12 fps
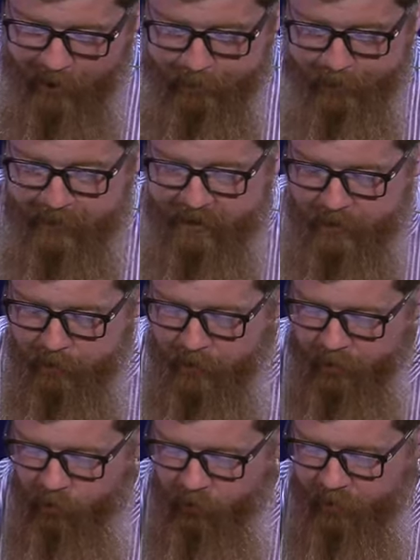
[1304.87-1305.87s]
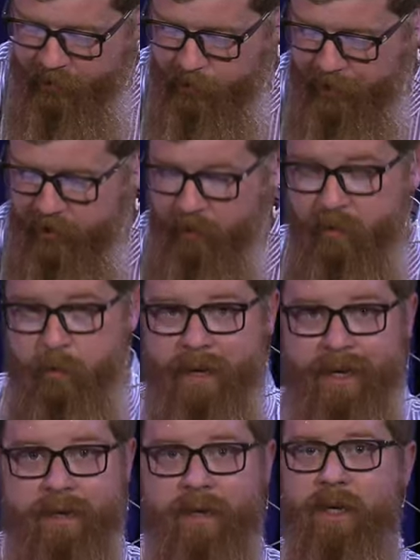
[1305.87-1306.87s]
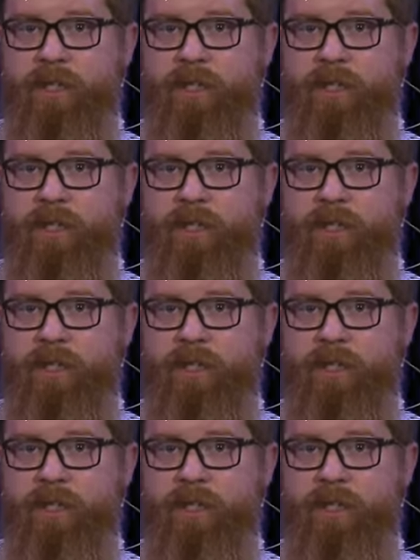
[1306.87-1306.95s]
and placed it among the reeds by the river bank.